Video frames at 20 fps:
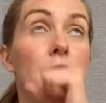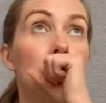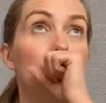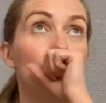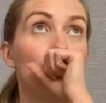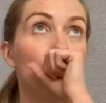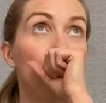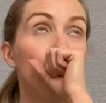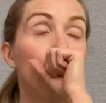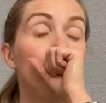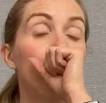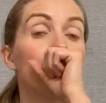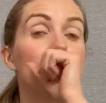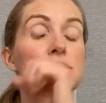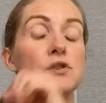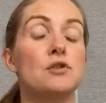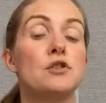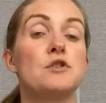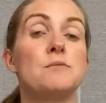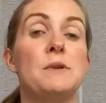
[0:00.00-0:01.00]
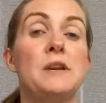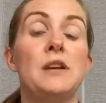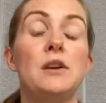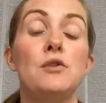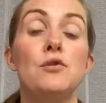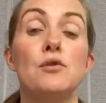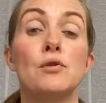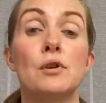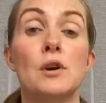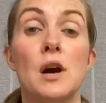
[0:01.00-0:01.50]
excuse me,
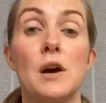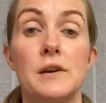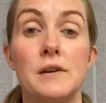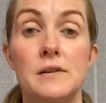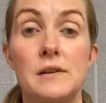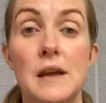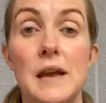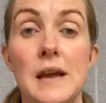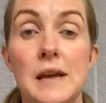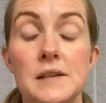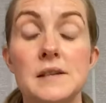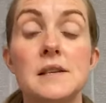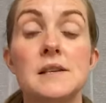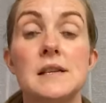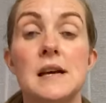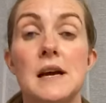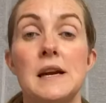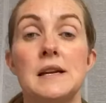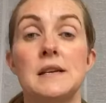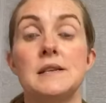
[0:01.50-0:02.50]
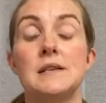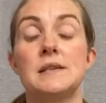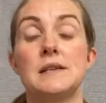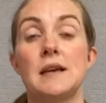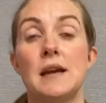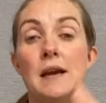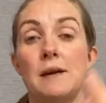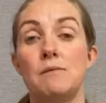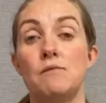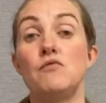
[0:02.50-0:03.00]
your current exercise
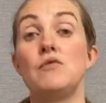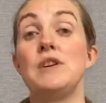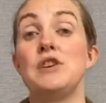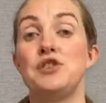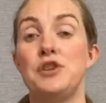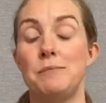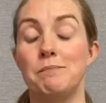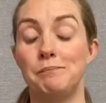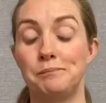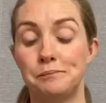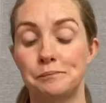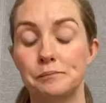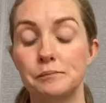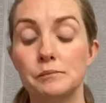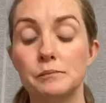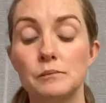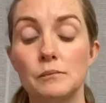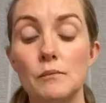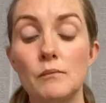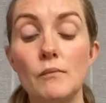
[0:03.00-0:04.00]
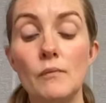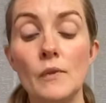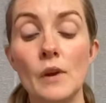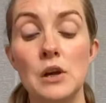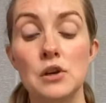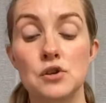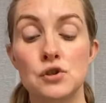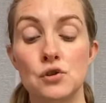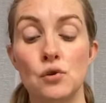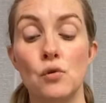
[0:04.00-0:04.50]
regime.
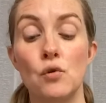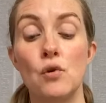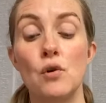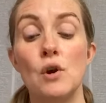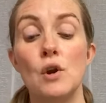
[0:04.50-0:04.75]
So